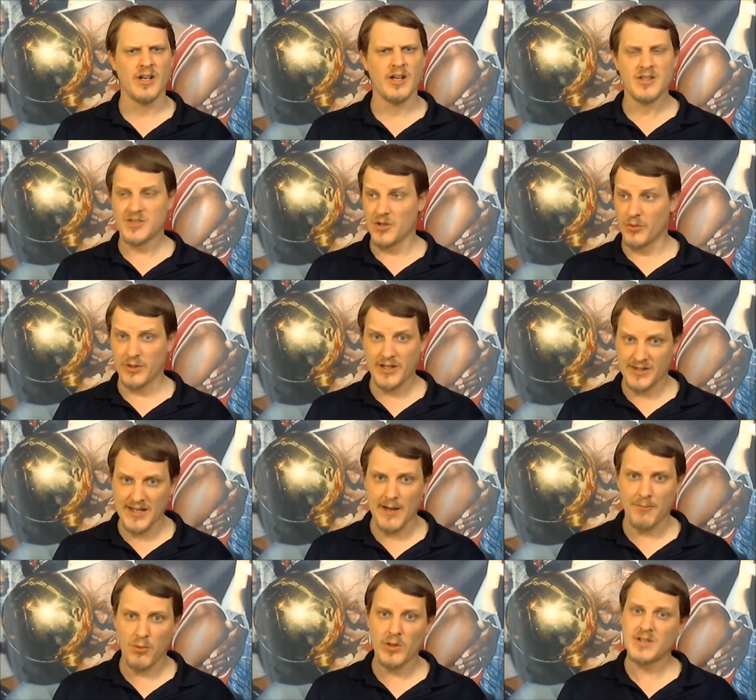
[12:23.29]
So, and at
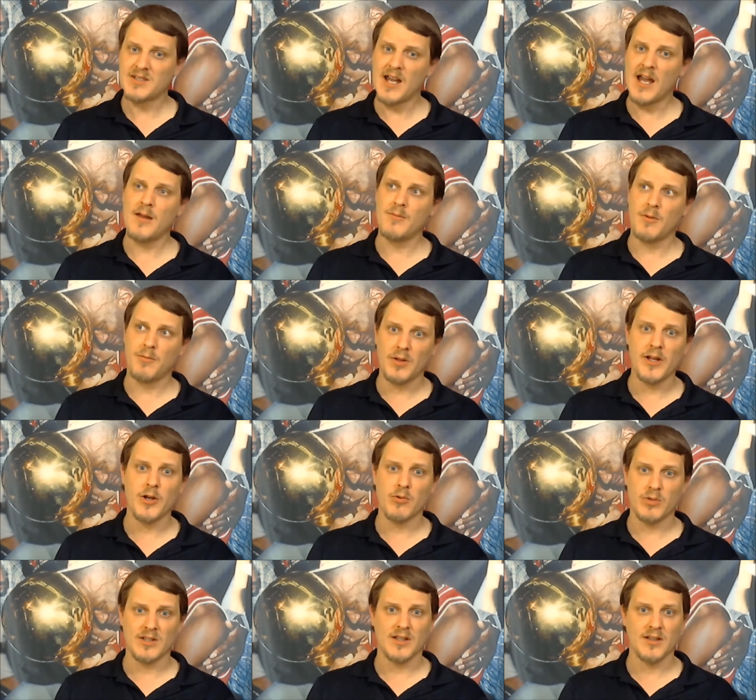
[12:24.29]
that point in time, a player
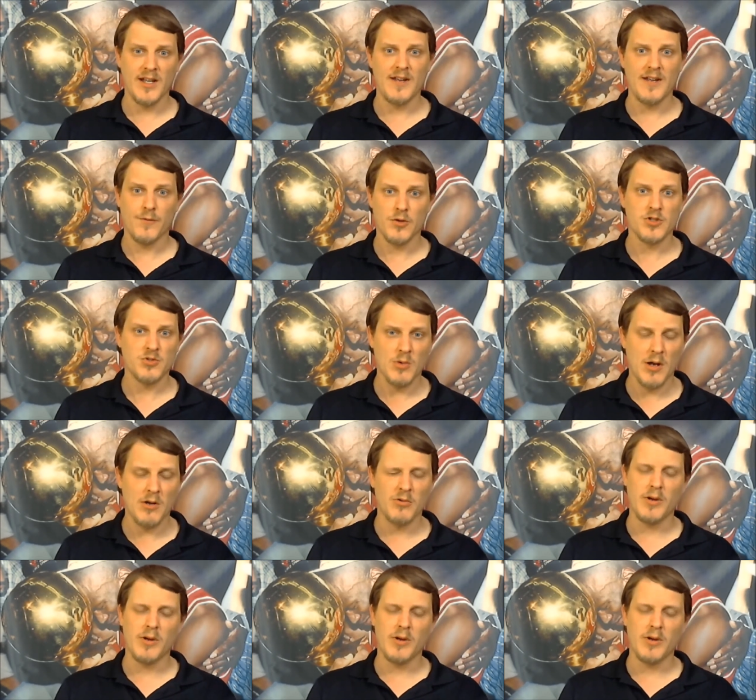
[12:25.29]
with a late first round